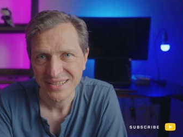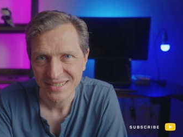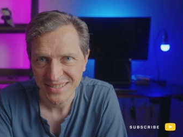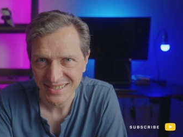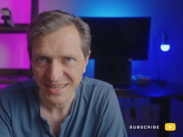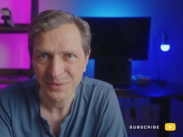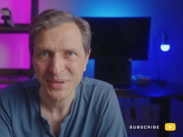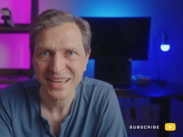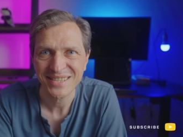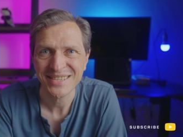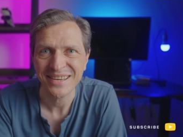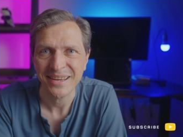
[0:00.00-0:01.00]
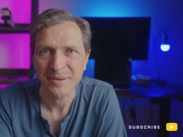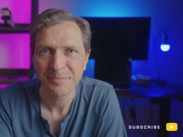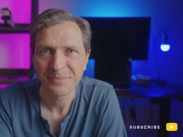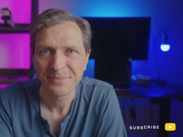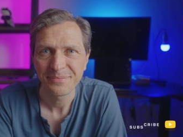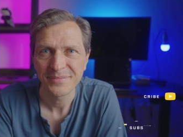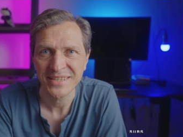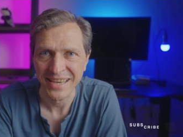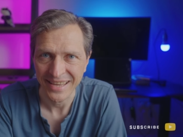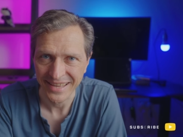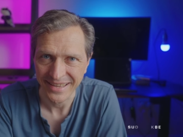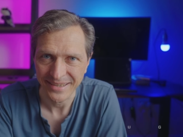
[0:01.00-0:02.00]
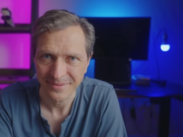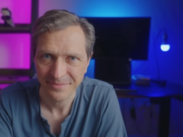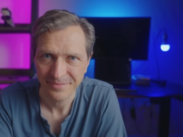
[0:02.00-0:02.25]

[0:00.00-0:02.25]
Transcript: See you next time. Take care.